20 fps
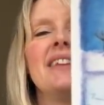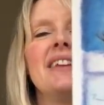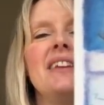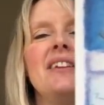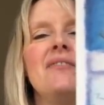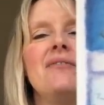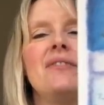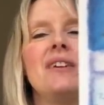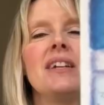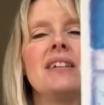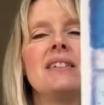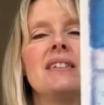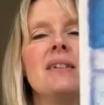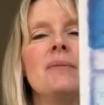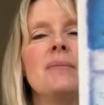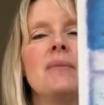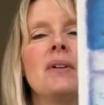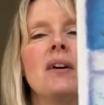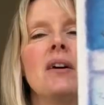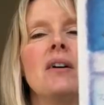the
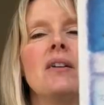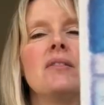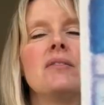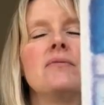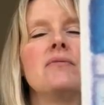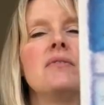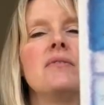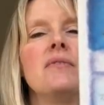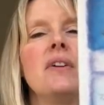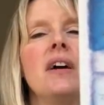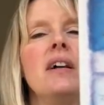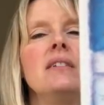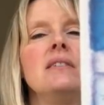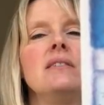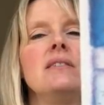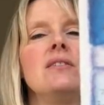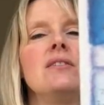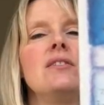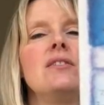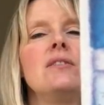victim card of
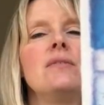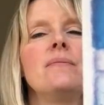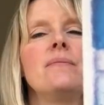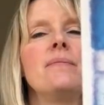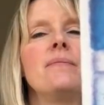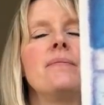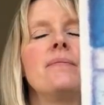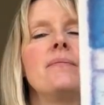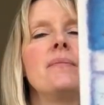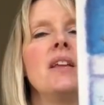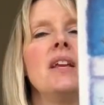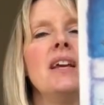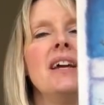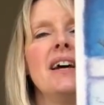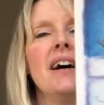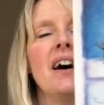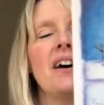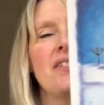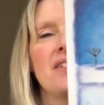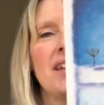revenge.
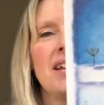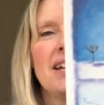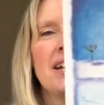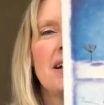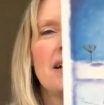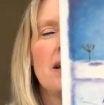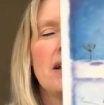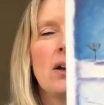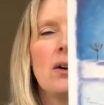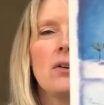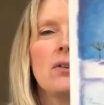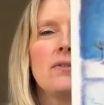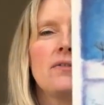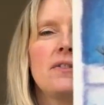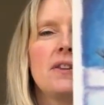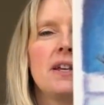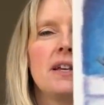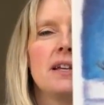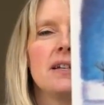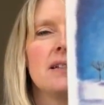I think a lot of
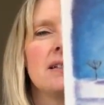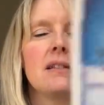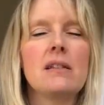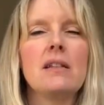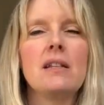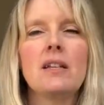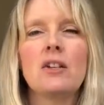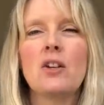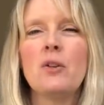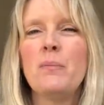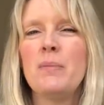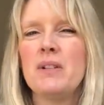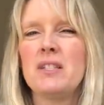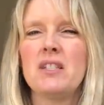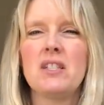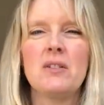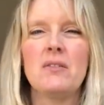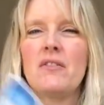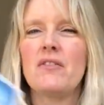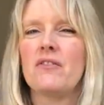this, and it could be to
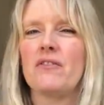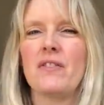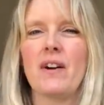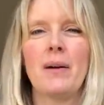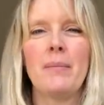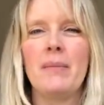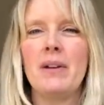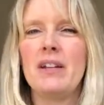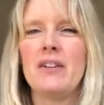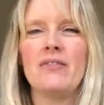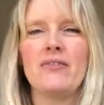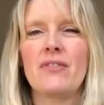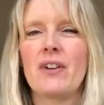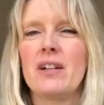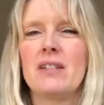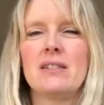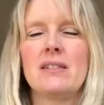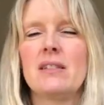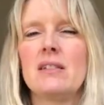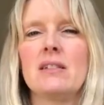do with family,
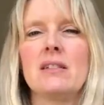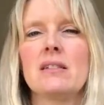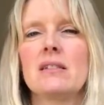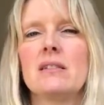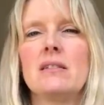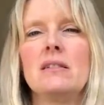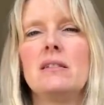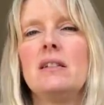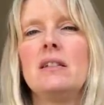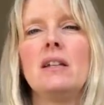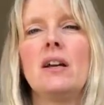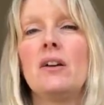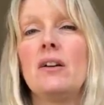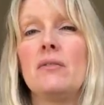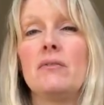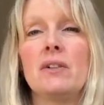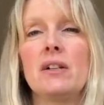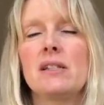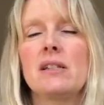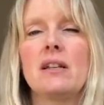friends, it doesn't, you know, it
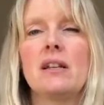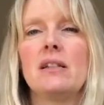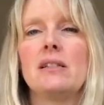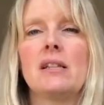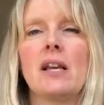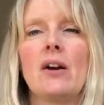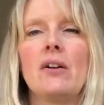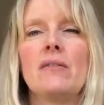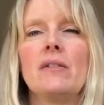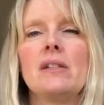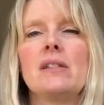resonates how it